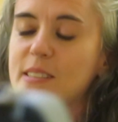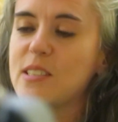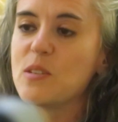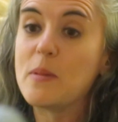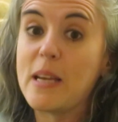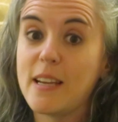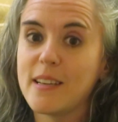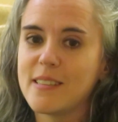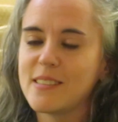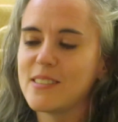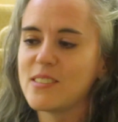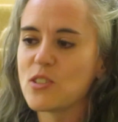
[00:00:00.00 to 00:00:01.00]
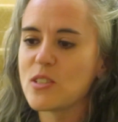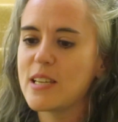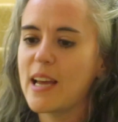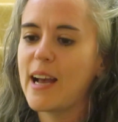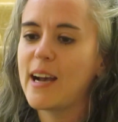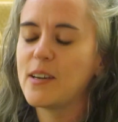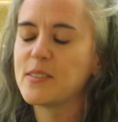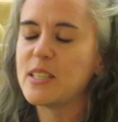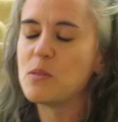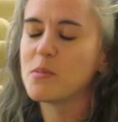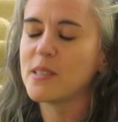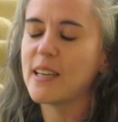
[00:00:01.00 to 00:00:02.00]
to me just how
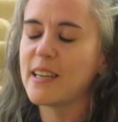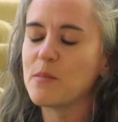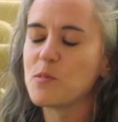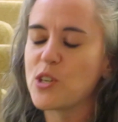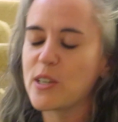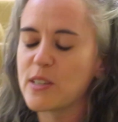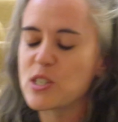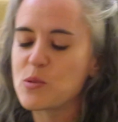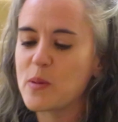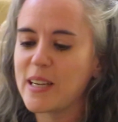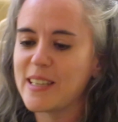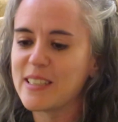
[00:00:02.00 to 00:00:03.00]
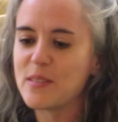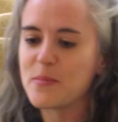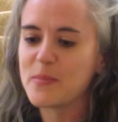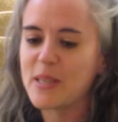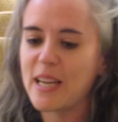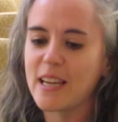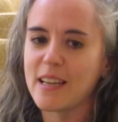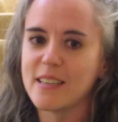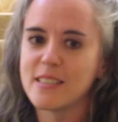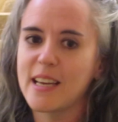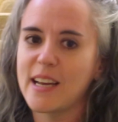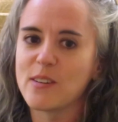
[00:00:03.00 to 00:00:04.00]
deeply I am cherished by Him,
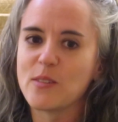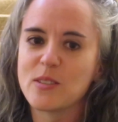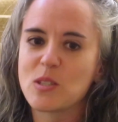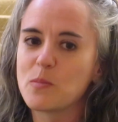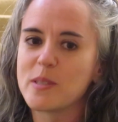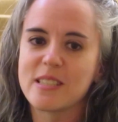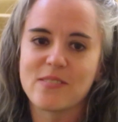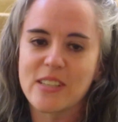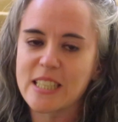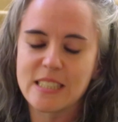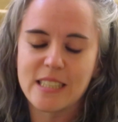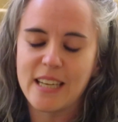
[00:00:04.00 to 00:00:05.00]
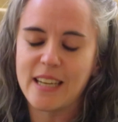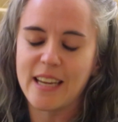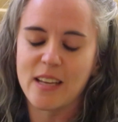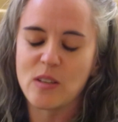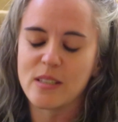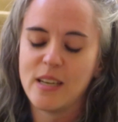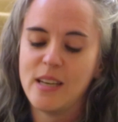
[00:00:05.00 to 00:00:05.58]
and how specifically and